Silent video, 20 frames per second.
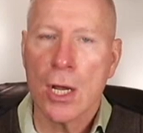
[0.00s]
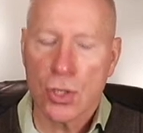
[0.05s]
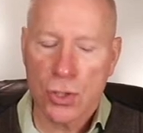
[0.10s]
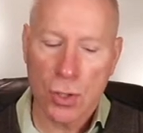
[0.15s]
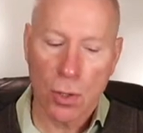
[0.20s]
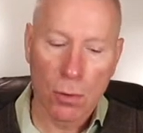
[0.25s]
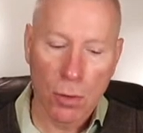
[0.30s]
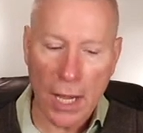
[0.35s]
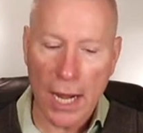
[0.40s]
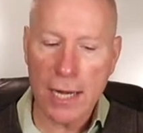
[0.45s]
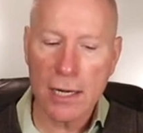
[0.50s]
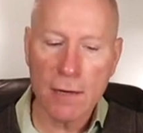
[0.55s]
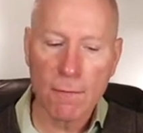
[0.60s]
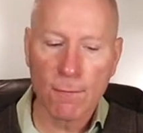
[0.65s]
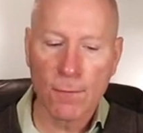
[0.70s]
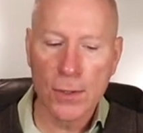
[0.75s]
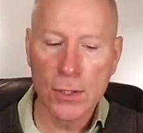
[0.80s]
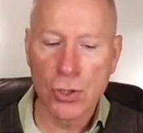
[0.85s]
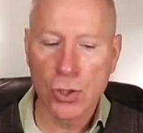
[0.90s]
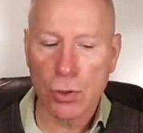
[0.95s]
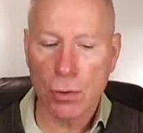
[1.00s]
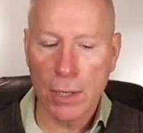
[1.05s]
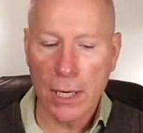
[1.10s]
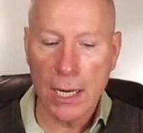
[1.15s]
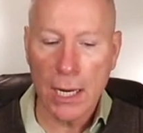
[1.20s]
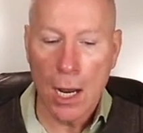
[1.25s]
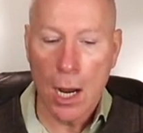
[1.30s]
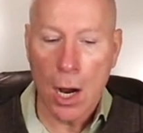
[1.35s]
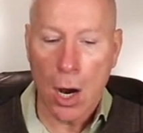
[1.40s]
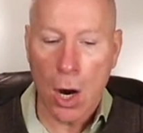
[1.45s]
So light
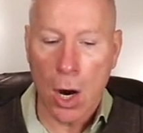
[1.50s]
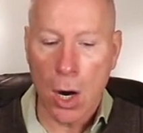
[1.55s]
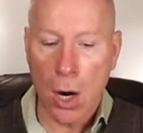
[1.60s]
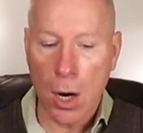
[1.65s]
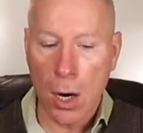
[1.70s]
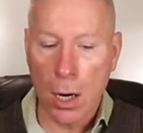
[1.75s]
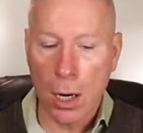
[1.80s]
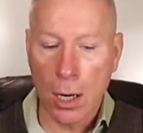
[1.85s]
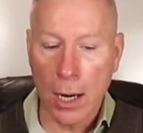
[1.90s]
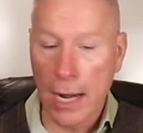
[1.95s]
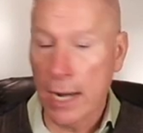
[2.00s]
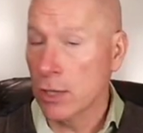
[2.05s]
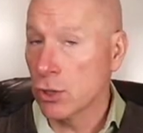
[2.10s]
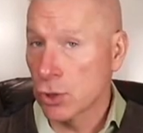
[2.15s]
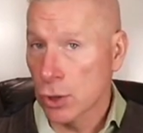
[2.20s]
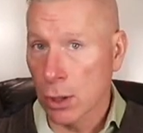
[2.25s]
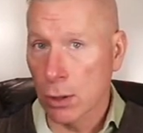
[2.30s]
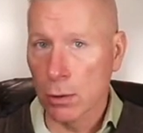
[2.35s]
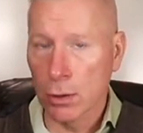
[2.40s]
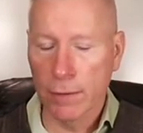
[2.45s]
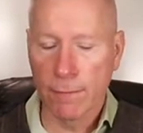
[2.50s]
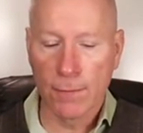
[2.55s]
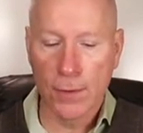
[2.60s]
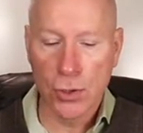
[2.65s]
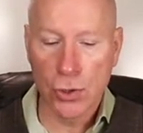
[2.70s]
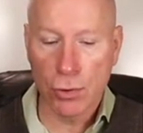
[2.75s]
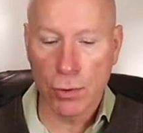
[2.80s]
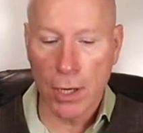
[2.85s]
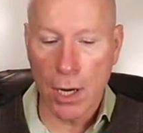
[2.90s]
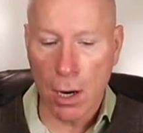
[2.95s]
infantry are, and jungle
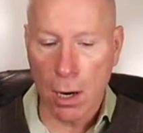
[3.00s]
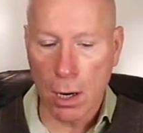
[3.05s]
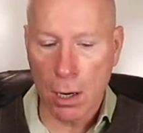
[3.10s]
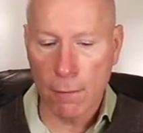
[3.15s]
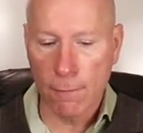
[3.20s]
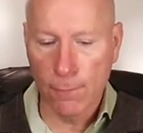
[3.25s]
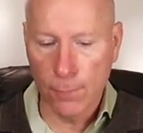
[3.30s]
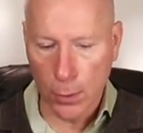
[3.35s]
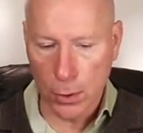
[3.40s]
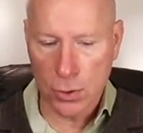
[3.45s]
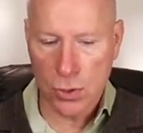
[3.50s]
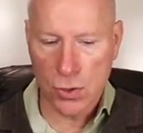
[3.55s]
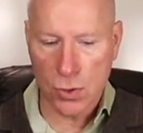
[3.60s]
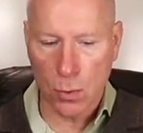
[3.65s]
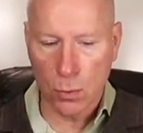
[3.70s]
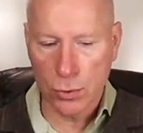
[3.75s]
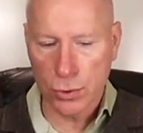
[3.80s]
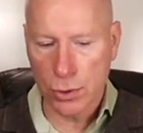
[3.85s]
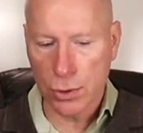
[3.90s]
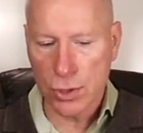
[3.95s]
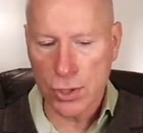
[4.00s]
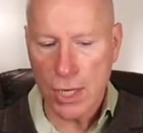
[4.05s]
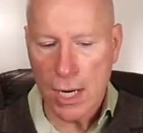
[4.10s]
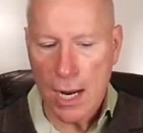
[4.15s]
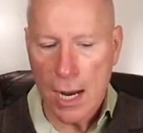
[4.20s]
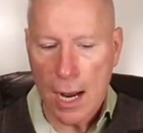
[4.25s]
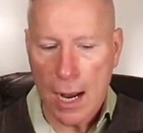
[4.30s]
infantry are, foot soldiers.